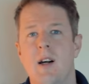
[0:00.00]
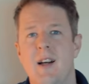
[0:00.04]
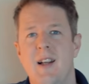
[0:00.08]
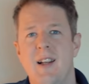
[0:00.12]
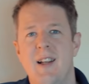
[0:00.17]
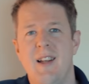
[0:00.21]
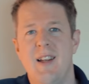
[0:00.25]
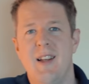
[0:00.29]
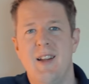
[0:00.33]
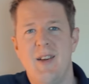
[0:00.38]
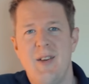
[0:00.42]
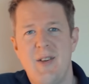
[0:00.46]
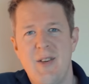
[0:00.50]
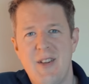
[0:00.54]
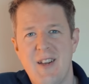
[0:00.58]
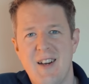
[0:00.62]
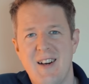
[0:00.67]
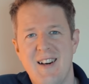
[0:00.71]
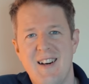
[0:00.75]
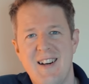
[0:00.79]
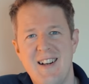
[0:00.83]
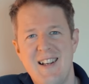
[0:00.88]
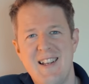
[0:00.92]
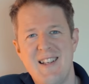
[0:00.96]
Hello
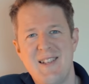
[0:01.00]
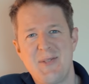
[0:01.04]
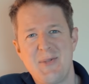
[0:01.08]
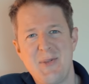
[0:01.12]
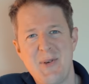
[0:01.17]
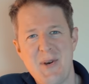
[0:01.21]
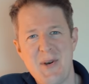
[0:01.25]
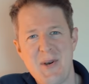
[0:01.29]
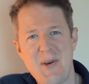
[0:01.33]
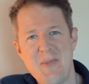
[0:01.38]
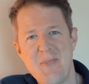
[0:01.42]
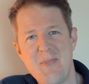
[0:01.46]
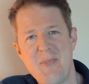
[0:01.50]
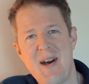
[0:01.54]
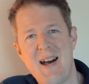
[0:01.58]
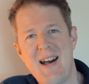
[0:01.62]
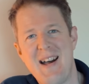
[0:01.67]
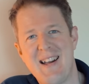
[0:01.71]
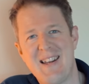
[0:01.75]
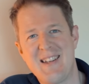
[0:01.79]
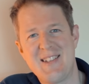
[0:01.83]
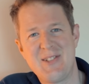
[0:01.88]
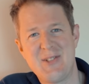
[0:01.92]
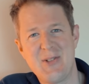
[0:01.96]
guys, welcome
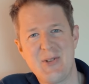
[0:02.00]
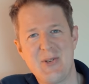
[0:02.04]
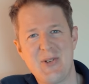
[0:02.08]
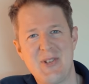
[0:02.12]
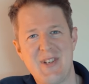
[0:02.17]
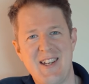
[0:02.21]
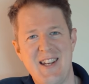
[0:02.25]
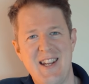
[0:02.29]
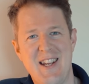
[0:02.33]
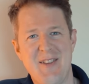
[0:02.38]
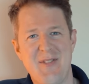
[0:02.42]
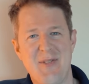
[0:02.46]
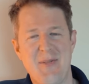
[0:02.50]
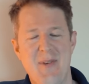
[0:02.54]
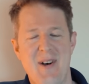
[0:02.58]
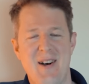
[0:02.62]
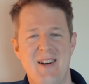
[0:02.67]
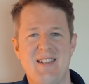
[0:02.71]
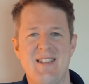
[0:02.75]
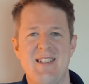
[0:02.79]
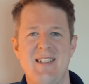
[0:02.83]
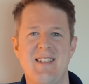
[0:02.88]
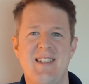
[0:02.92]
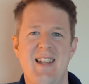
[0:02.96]
back. Jordan here from
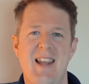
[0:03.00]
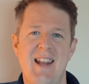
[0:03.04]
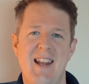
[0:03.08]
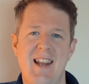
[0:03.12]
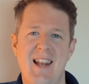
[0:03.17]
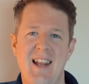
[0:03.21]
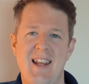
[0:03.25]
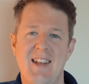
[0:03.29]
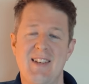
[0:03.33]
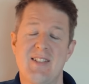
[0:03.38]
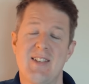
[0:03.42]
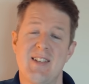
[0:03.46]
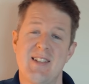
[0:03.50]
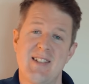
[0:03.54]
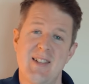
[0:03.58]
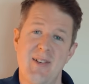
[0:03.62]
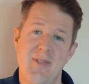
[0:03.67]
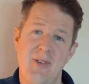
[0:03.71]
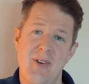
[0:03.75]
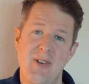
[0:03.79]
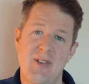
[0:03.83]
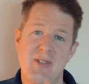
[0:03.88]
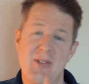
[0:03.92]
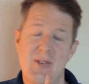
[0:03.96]
Artisan Electrics. I
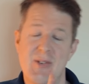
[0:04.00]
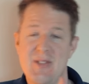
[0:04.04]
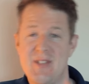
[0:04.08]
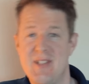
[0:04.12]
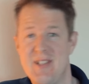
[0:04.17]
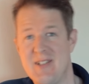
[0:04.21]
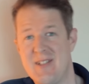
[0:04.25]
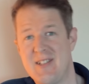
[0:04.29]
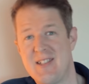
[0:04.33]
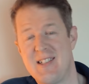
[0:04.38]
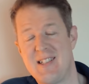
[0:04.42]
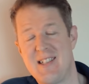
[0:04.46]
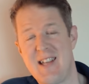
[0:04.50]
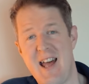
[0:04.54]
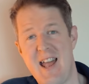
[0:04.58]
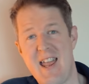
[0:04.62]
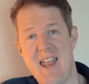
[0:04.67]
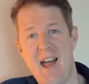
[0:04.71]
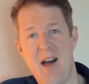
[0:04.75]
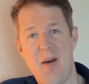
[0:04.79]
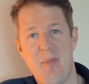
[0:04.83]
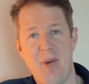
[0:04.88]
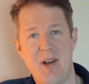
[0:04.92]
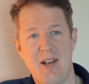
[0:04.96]
want to talk to you
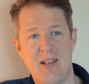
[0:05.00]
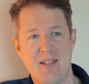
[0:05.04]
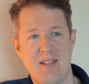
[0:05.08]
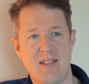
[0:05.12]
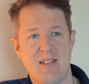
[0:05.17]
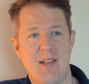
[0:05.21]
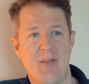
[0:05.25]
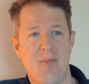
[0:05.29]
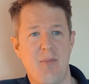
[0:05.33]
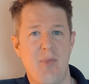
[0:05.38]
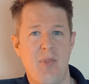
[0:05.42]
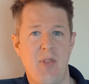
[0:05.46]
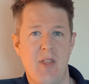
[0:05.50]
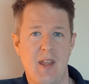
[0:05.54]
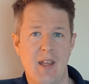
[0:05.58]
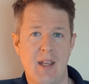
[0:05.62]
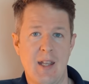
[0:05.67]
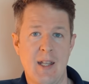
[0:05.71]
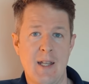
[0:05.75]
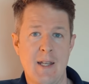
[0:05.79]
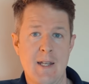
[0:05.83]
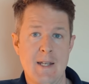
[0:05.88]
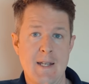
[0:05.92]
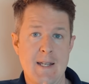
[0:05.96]
today about
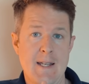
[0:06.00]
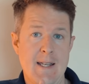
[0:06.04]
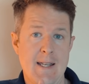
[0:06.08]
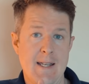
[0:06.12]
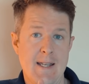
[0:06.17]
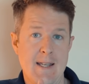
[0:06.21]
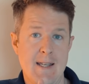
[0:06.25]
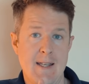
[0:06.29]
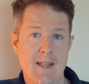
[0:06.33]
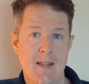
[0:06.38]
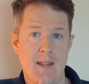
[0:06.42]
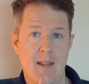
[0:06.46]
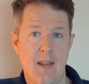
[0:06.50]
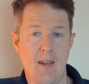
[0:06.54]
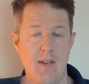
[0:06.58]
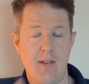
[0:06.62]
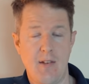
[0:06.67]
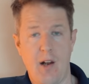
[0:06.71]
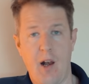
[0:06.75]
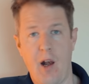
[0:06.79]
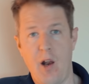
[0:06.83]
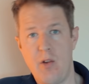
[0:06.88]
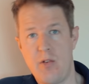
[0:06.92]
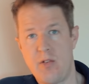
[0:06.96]
something
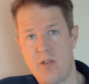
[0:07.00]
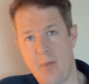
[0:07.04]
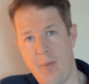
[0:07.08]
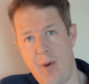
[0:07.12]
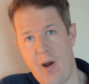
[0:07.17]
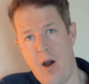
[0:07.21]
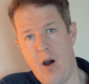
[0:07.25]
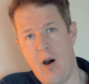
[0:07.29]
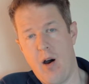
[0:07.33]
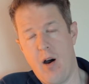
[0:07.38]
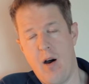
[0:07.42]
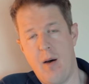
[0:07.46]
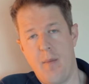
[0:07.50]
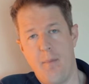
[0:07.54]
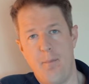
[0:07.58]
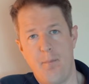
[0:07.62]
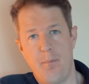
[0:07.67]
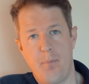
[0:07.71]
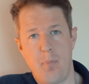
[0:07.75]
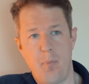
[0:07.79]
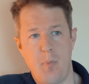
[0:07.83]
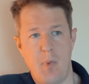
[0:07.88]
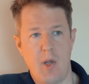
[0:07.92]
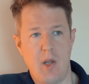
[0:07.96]
that's close to my heart
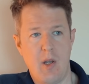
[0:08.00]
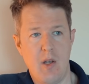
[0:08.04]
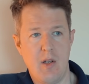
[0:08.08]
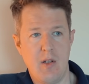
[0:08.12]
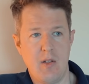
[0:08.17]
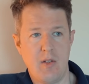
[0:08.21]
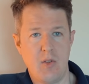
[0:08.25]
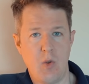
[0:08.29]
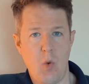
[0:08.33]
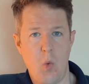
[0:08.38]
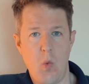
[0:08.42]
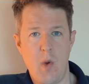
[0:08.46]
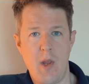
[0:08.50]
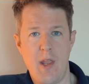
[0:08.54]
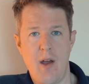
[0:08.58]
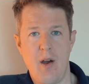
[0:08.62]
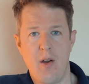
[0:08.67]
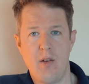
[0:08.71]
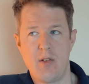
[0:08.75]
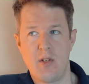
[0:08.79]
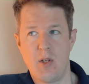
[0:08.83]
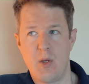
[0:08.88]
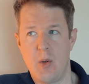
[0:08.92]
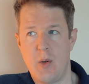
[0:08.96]
because we
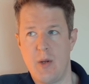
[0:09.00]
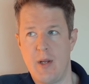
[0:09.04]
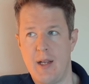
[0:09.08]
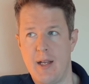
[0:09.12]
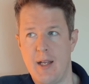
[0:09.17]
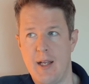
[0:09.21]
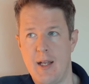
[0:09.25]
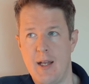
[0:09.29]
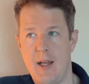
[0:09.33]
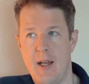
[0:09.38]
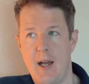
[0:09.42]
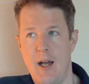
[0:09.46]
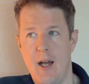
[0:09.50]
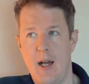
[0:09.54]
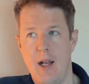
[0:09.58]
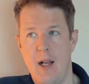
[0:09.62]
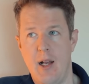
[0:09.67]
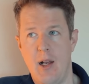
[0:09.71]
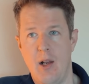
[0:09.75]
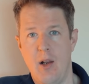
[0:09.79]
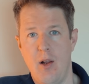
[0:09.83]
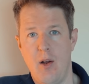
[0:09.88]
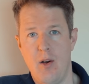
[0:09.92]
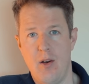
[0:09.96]
are doing a
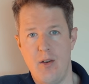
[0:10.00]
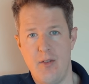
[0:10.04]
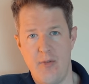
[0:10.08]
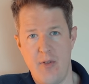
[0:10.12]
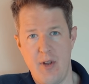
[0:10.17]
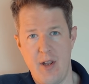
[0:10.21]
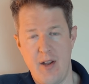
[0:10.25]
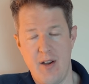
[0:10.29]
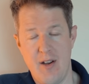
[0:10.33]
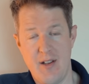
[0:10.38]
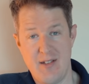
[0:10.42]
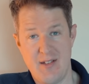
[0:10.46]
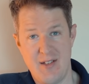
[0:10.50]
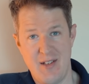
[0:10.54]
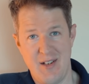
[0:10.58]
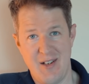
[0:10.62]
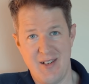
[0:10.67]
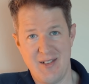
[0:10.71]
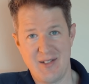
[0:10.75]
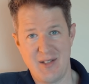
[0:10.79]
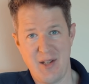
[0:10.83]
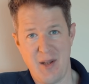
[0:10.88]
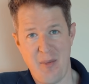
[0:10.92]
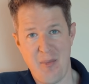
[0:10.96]
lot of
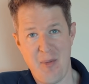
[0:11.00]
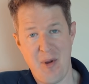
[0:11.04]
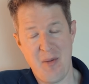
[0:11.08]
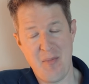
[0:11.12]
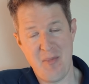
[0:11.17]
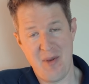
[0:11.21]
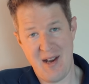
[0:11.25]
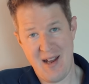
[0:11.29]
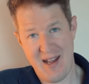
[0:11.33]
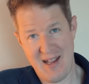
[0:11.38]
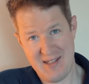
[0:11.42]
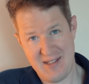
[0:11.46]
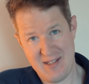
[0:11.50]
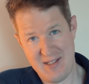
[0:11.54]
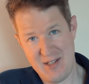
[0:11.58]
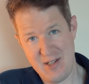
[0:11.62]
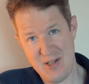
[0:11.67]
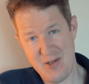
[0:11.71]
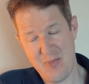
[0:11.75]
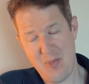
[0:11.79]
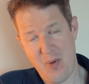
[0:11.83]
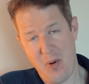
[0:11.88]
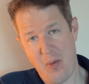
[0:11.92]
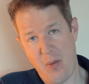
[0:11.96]
EICRs at the moment, as
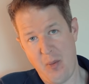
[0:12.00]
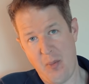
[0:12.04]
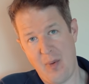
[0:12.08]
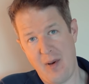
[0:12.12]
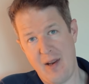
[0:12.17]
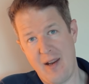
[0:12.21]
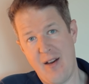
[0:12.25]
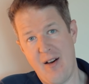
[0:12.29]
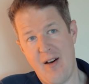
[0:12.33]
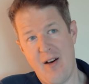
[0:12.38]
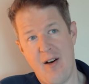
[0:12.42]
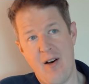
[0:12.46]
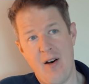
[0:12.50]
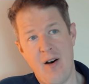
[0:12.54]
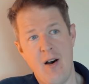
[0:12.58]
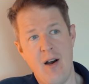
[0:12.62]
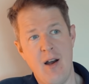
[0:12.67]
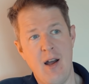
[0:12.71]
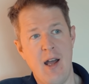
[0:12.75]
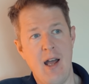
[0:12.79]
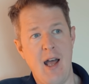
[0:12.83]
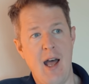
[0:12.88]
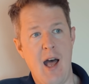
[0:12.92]
you probably are,